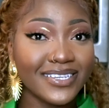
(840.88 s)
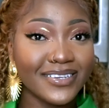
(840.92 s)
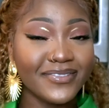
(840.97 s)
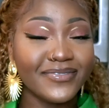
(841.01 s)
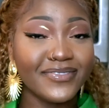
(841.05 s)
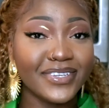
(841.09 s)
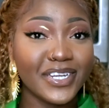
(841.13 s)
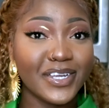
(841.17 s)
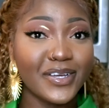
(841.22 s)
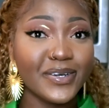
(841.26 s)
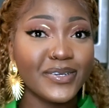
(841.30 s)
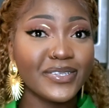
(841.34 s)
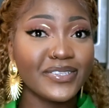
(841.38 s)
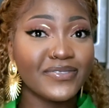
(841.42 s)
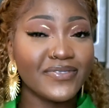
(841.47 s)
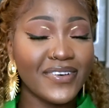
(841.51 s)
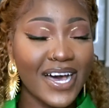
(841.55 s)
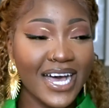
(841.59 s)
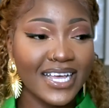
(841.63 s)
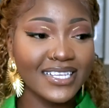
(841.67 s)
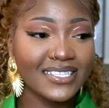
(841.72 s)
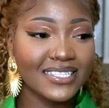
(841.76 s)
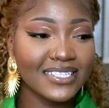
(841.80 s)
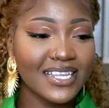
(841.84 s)
the videos
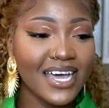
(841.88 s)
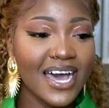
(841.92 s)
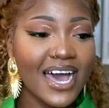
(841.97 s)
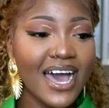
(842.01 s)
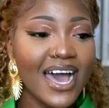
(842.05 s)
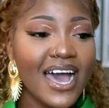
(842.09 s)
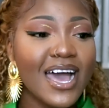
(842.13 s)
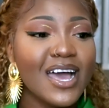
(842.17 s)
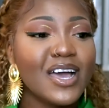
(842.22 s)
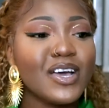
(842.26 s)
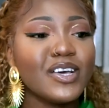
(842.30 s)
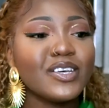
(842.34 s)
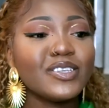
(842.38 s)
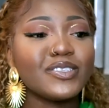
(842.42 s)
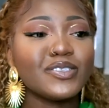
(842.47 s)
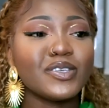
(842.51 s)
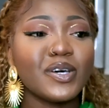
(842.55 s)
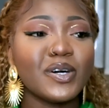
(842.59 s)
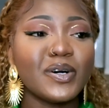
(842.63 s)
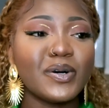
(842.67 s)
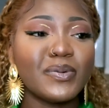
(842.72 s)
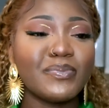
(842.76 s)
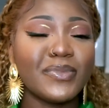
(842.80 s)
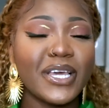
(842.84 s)
faster
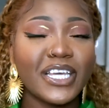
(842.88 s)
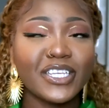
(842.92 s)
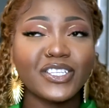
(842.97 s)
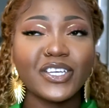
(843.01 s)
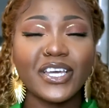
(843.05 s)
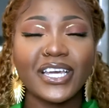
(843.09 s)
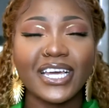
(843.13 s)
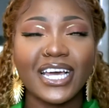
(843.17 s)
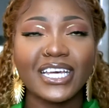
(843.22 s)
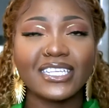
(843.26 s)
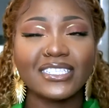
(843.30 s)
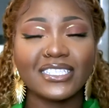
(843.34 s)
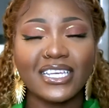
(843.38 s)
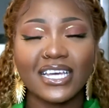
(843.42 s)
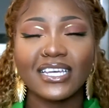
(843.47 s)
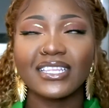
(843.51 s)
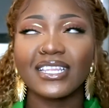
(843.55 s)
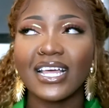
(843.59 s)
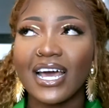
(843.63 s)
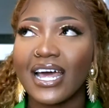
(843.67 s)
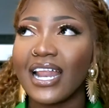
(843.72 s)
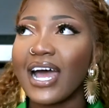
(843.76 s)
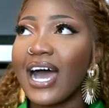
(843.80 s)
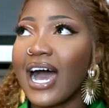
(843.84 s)
so make sure you guys
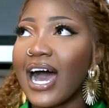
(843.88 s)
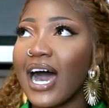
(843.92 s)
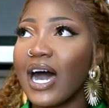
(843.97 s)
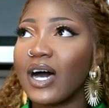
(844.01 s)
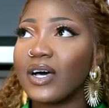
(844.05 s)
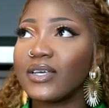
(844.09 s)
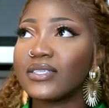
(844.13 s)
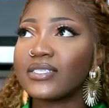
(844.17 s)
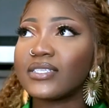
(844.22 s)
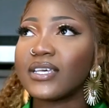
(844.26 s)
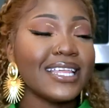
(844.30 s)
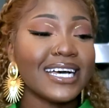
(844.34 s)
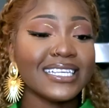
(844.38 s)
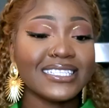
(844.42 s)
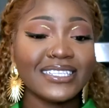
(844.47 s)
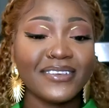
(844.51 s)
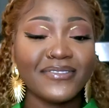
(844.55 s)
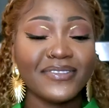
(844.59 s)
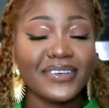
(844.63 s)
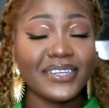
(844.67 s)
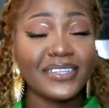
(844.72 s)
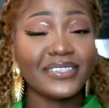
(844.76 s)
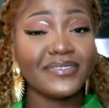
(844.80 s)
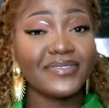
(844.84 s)
check that out that's
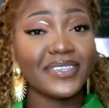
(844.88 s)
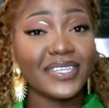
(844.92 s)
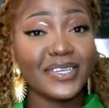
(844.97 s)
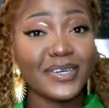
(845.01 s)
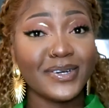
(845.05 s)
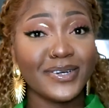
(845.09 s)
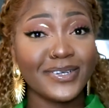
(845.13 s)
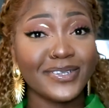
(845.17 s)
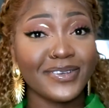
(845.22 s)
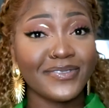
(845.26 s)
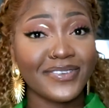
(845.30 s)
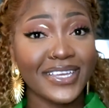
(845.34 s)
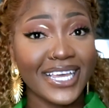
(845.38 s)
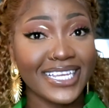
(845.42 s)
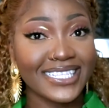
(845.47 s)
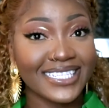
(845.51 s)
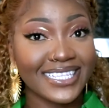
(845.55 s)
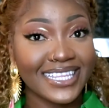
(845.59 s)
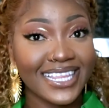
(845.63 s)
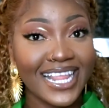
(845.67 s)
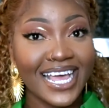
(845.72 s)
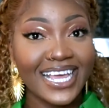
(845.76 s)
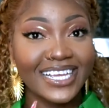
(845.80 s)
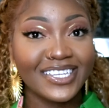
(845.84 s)
it for this video don't
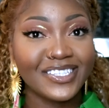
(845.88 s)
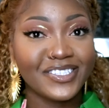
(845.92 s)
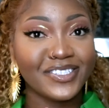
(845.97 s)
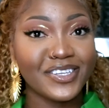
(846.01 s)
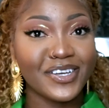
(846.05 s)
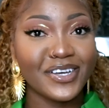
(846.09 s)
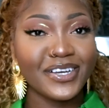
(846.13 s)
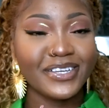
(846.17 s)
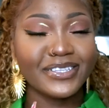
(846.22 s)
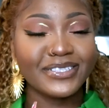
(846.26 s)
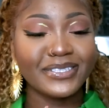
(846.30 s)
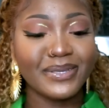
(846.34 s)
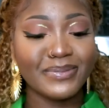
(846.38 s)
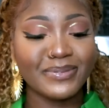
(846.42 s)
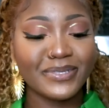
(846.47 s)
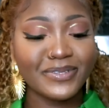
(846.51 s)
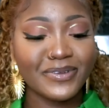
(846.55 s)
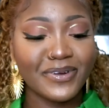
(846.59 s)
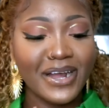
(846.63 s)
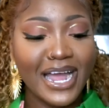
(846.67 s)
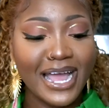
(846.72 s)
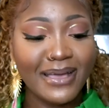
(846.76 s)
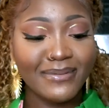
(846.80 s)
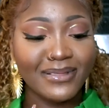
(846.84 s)
forget to like share
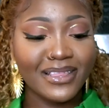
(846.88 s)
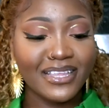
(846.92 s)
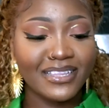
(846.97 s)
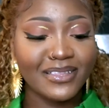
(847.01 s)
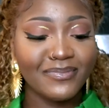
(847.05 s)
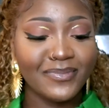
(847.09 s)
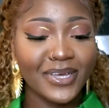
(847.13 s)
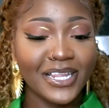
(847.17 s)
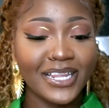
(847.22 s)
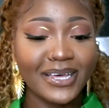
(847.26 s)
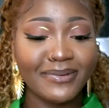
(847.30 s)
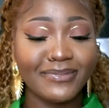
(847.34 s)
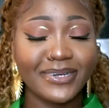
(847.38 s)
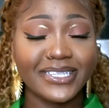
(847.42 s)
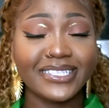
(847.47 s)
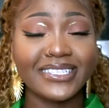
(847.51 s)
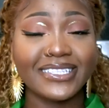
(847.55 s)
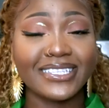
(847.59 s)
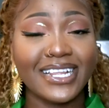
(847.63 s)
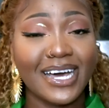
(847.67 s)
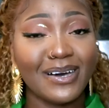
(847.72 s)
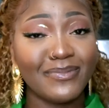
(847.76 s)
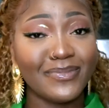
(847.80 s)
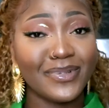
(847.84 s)
subscribe click the bell like
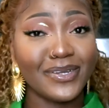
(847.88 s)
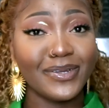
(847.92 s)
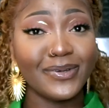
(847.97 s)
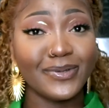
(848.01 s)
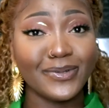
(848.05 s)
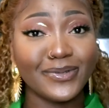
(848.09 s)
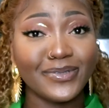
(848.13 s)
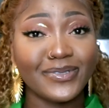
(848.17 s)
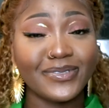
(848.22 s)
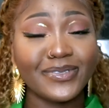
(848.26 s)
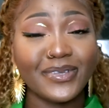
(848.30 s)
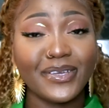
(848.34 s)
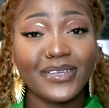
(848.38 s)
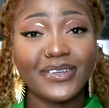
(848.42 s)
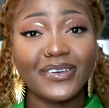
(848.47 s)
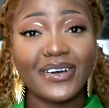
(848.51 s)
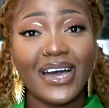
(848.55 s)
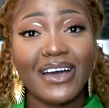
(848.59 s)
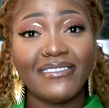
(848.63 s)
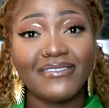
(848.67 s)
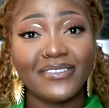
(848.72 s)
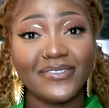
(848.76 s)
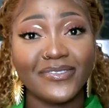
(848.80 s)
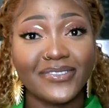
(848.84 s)
button down below so you
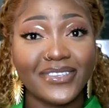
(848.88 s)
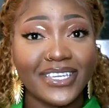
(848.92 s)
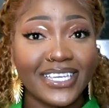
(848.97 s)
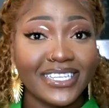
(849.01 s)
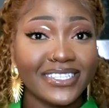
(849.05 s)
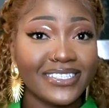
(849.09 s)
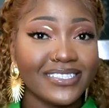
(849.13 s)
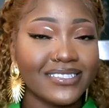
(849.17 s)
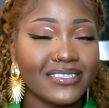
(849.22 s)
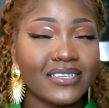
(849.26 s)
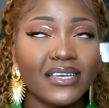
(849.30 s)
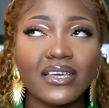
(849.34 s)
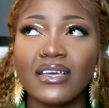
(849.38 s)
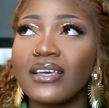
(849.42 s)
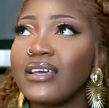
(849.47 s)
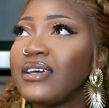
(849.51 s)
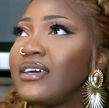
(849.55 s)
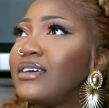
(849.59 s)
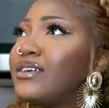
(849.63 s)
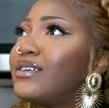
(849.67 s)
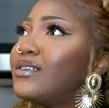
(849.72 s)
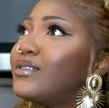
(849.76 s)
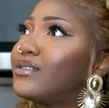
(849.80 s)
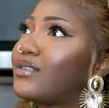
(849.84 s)
don't have notifications
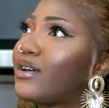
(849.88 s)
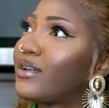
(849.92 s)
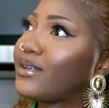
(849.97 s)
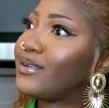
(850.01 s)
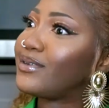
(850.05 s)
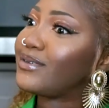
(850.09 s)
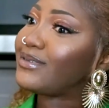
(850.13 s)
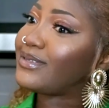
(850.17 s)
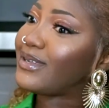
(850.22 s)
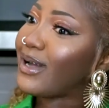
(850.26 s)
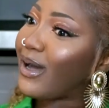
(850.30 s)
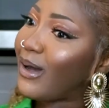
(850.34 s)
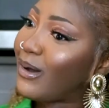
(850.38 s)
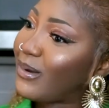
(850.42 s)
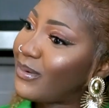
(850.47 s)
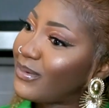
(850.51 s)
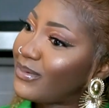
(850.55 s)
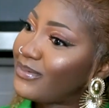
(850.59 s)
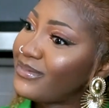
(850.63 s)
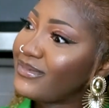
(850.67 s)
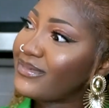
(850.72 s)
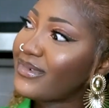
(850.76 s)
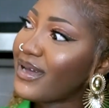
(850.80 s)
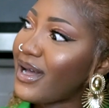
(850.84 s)
so you
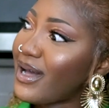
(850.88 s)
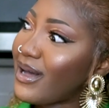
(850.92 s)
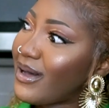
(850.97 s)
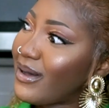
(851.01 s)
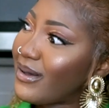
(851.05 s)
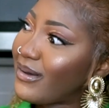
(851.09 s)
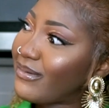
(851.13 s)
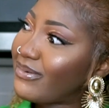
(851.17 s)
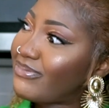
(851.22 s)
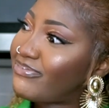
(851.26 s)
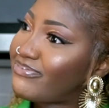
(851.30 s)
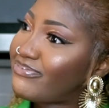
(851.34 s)
don't know